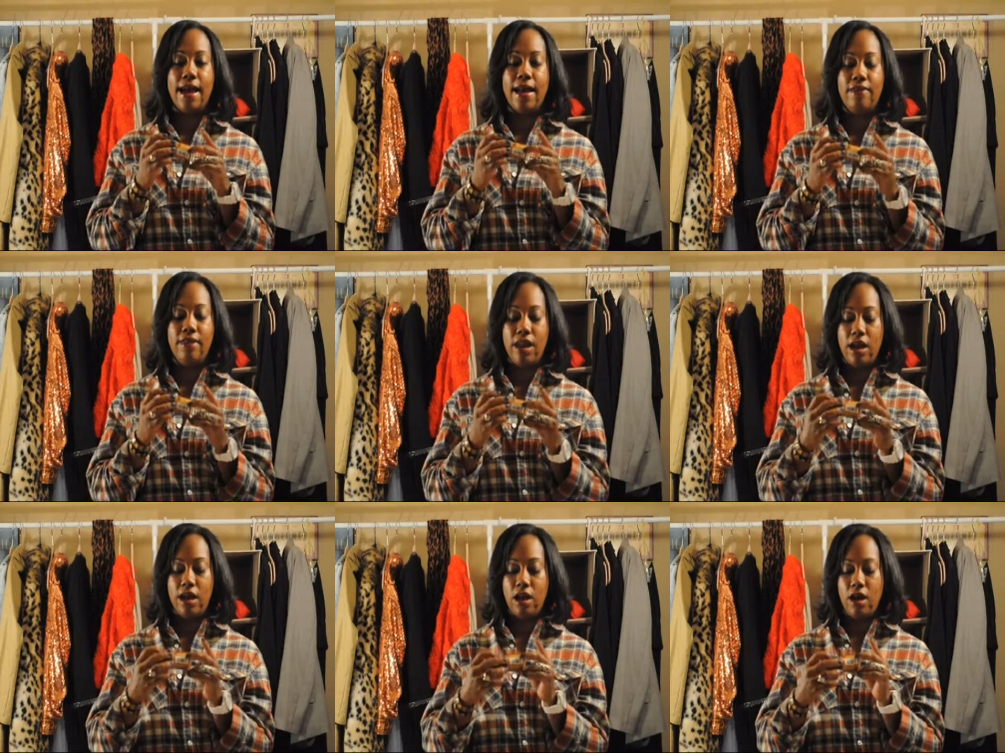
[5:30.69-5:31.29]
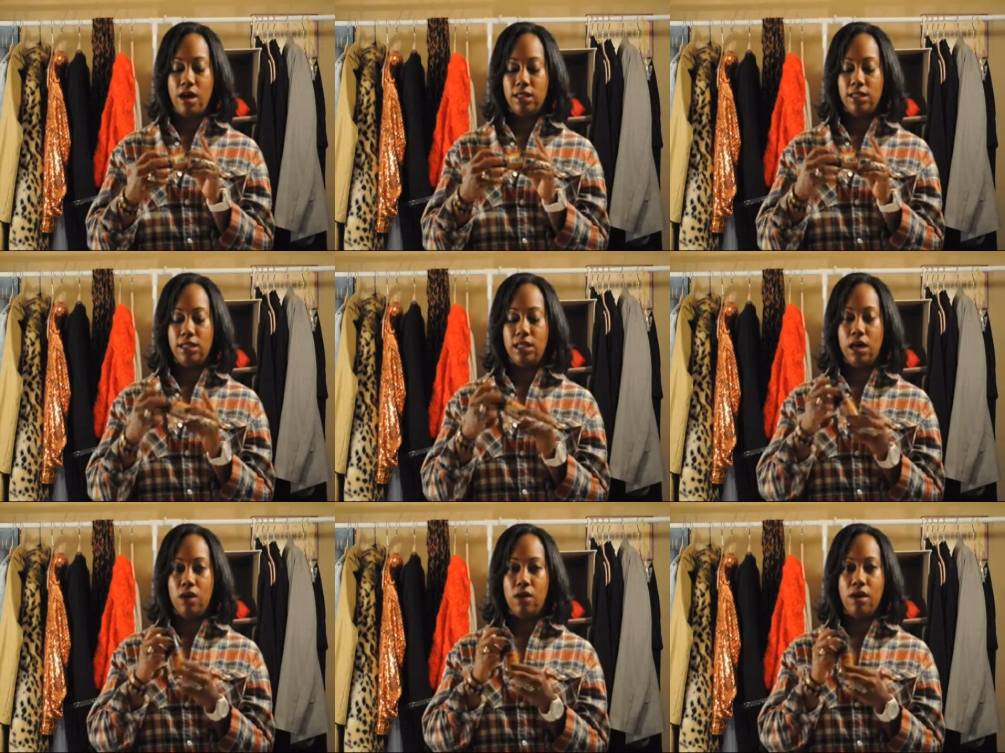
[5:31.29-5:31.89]
And then I
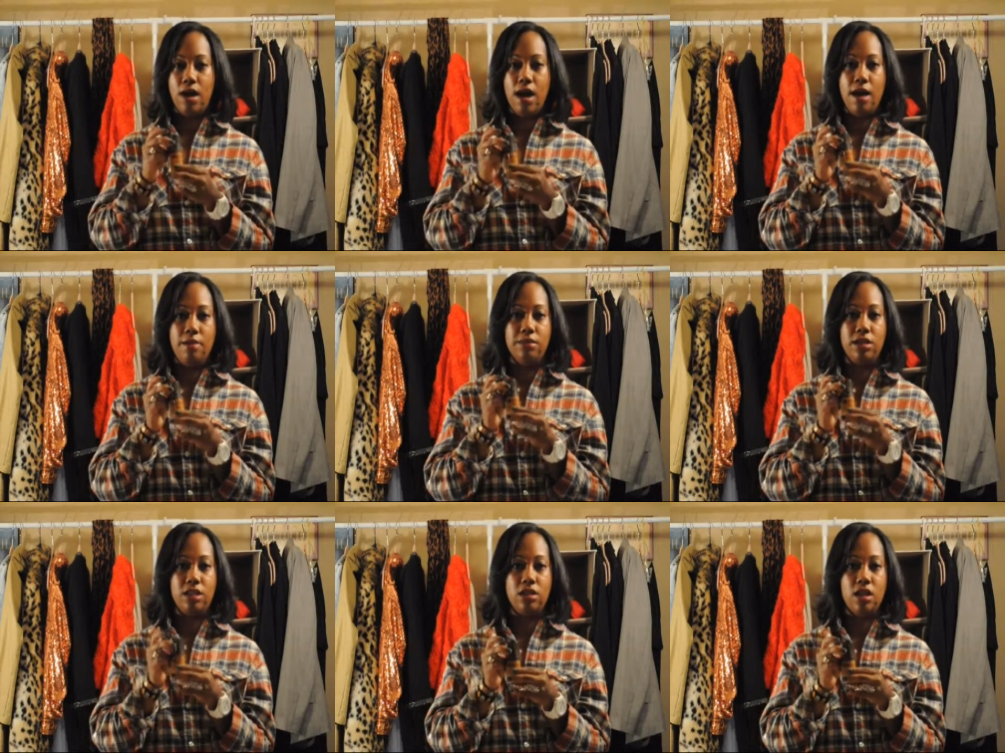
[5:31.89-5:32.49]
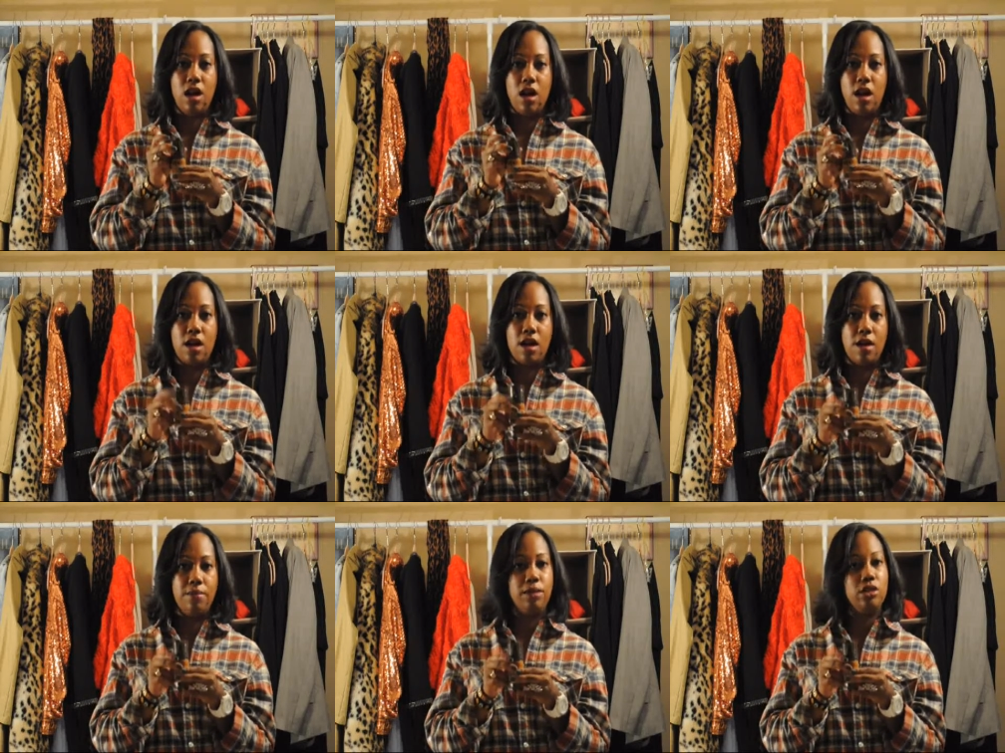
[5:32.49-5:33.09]
also um, saw
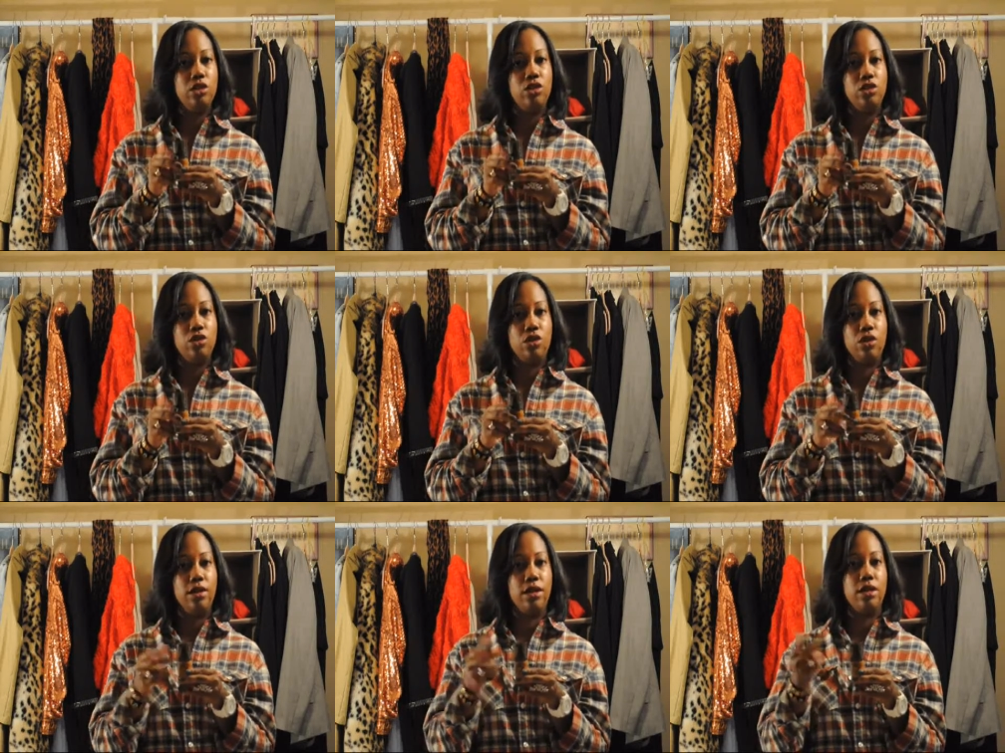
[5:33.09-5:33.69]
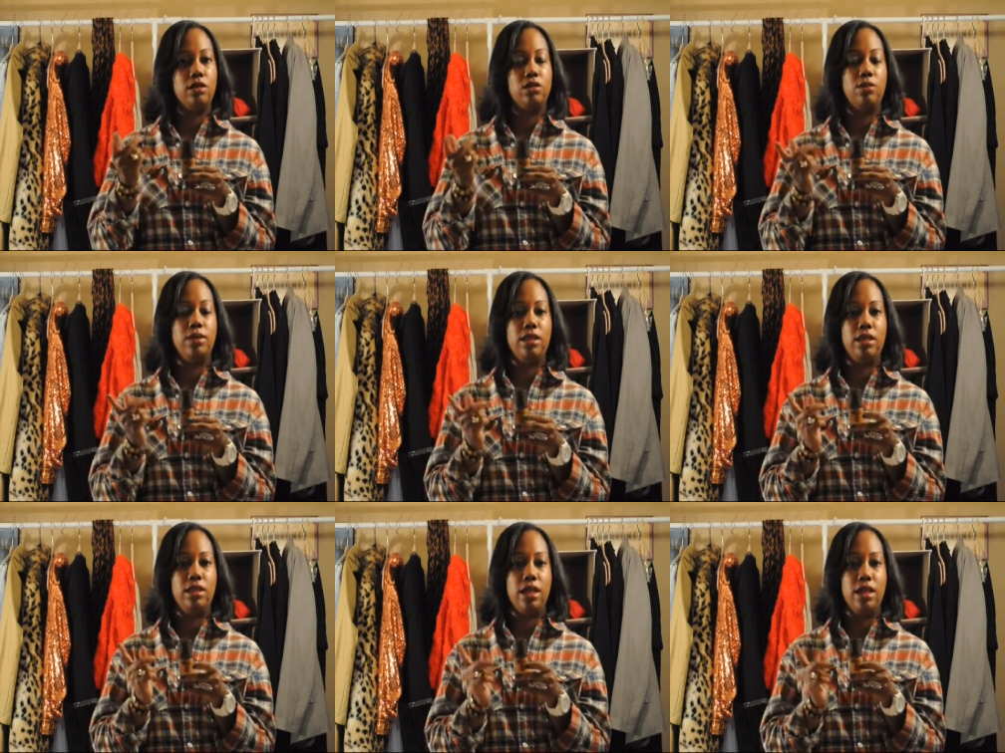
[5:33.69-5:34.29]
a couple of tutorials
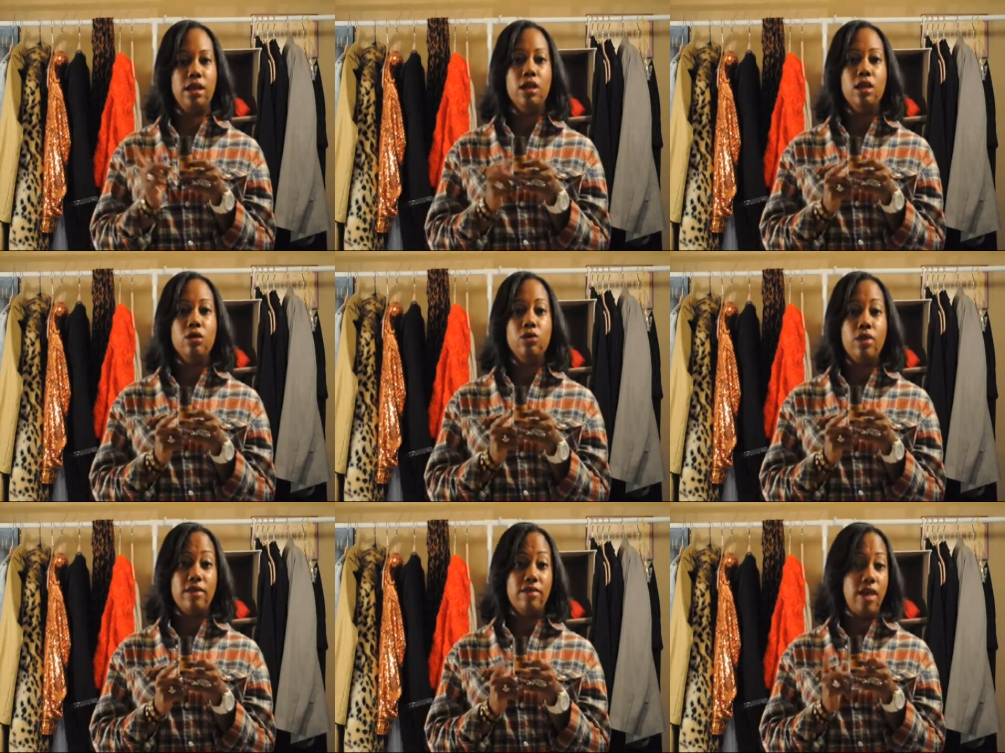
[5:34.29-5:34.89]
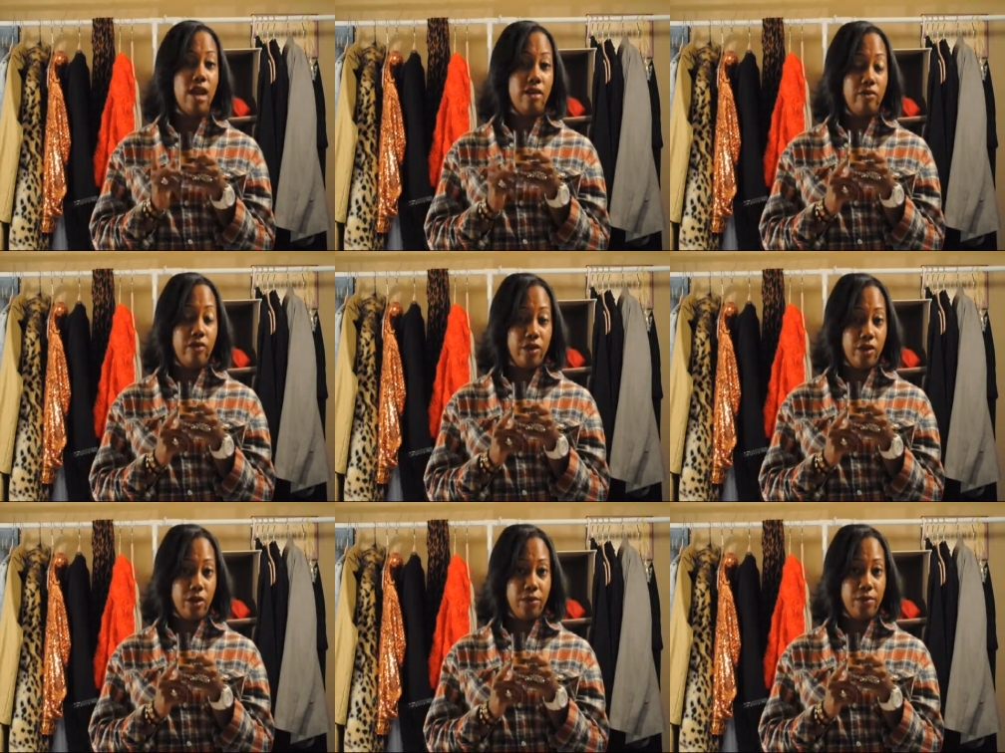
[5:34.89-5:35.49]
with the Revlon
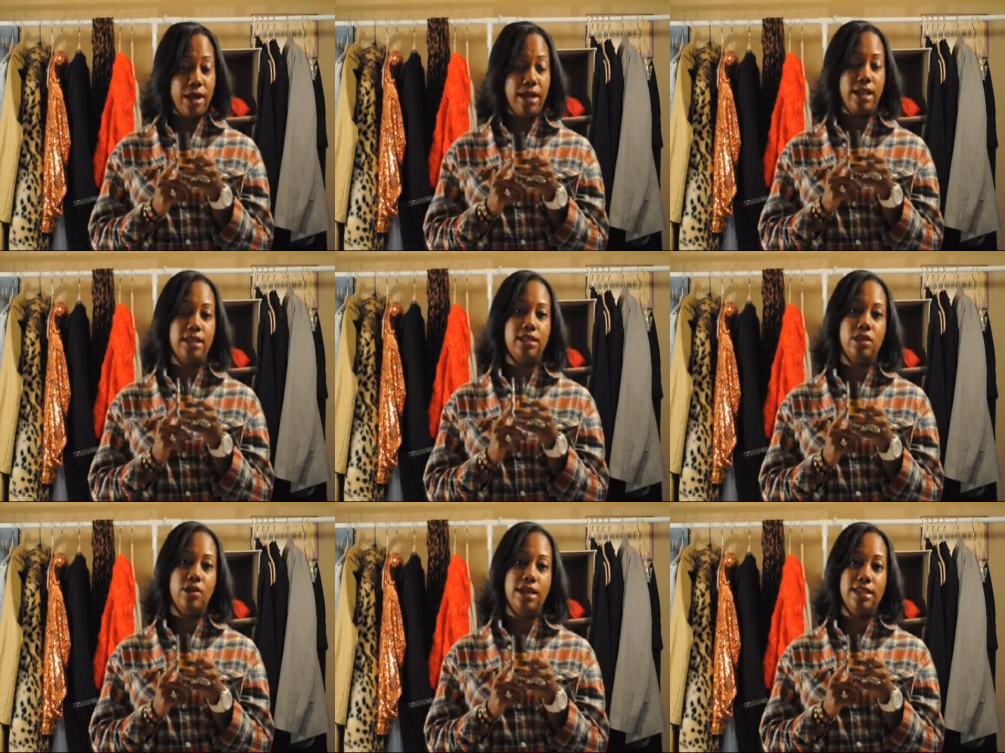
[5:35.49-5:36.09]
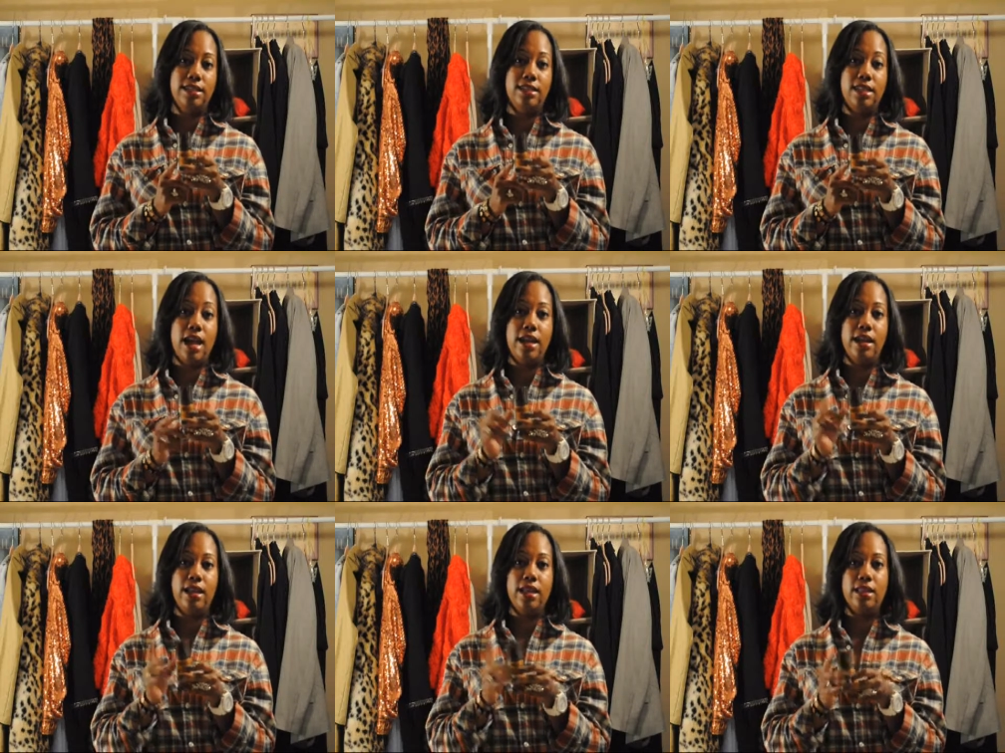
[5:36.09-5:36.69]
Photo Ready. So I
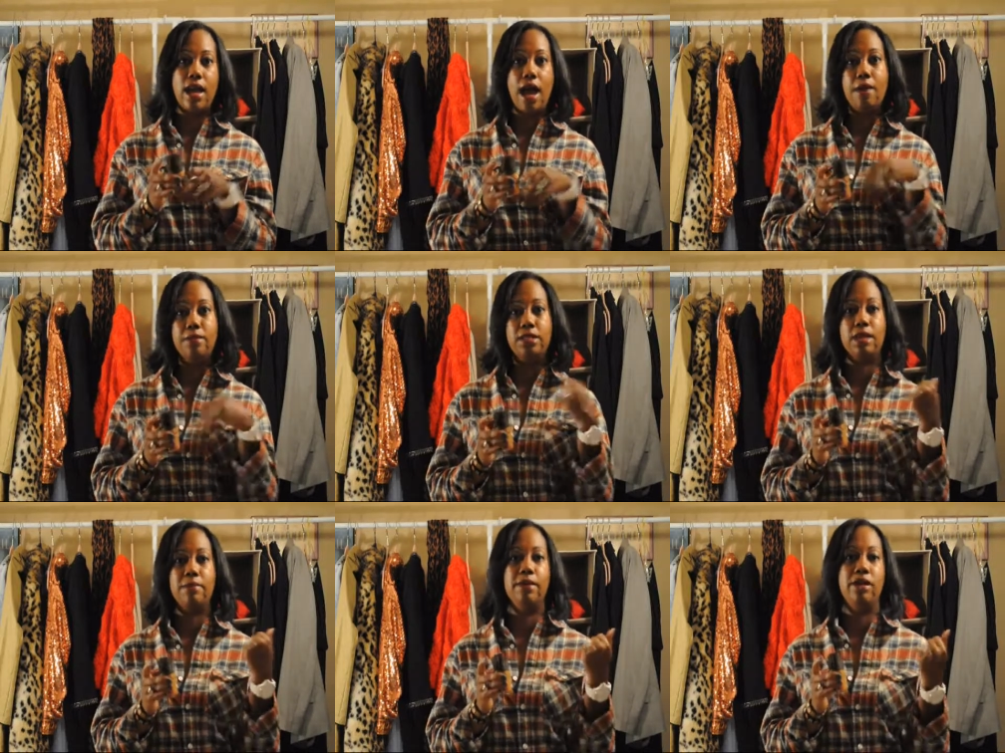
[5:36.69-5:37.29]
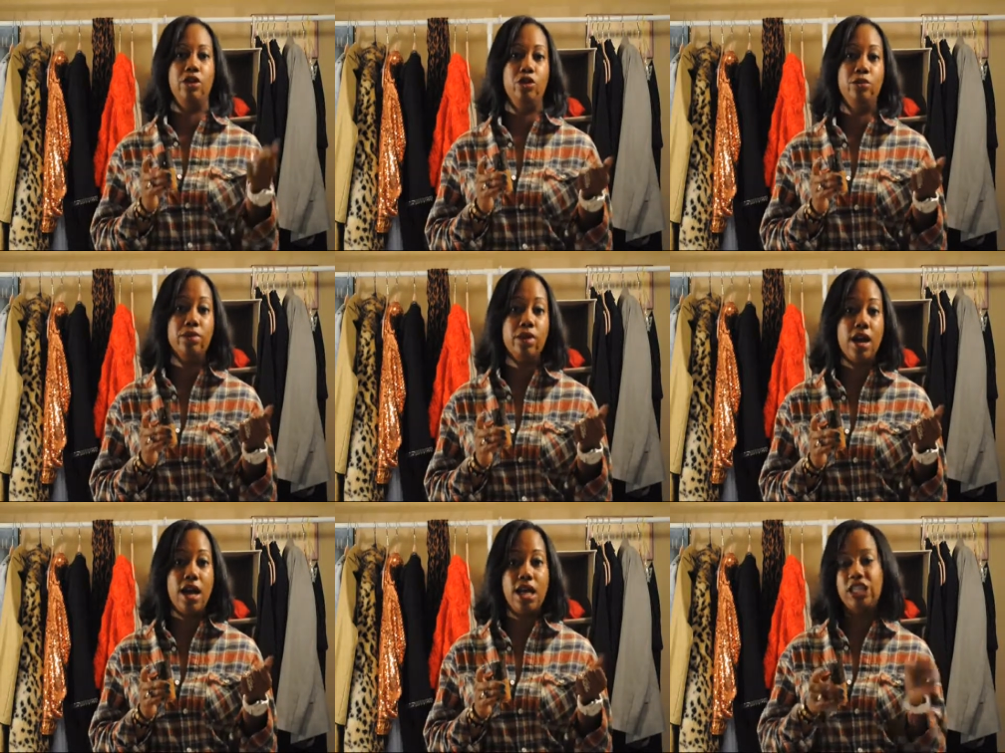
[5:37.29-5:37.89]
decided that I would take my new
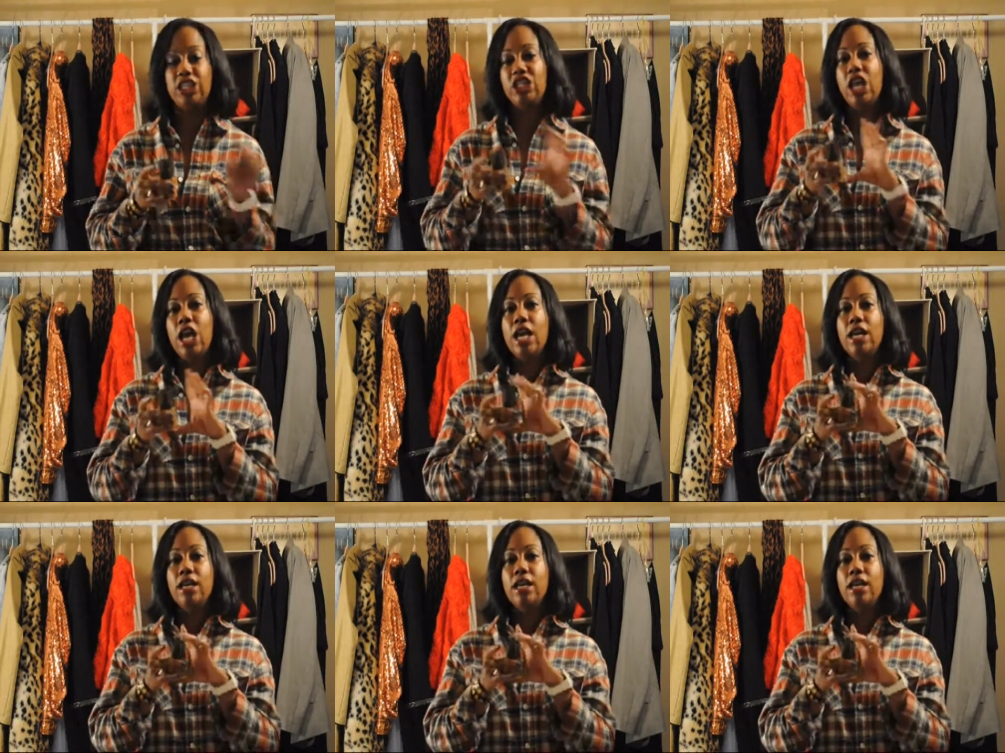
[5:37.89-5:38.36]
brush